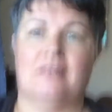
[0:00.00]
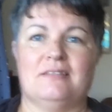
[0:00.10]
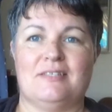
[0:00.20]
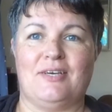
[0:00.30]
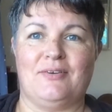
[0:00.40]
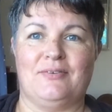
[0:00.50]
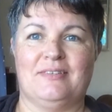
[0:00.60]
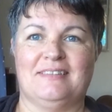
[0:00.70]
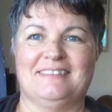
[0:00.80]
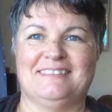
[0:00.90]
So,
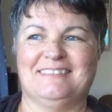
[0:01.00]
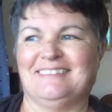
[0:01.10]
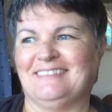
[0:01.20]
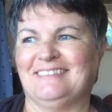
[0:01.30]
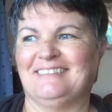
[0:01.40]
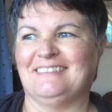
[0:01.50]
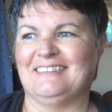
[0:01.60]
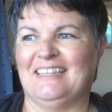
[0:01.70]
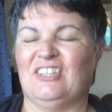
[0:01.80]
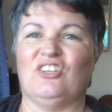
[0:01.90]

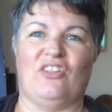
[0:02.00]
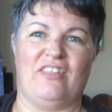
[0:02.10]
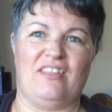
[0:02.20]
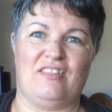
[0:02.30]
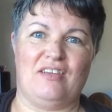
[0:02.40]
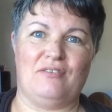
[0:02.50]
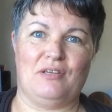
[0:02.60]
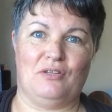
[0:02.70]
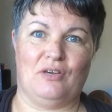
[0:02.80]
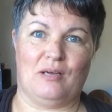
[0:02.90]
not the
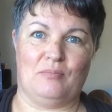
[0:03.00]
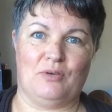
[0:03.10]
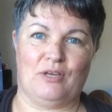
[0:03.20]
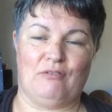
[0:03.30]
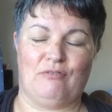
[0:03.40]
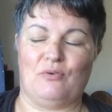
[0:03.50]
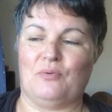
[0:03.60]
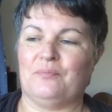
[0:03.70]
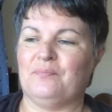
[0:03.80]
ethereal look I'm looking for.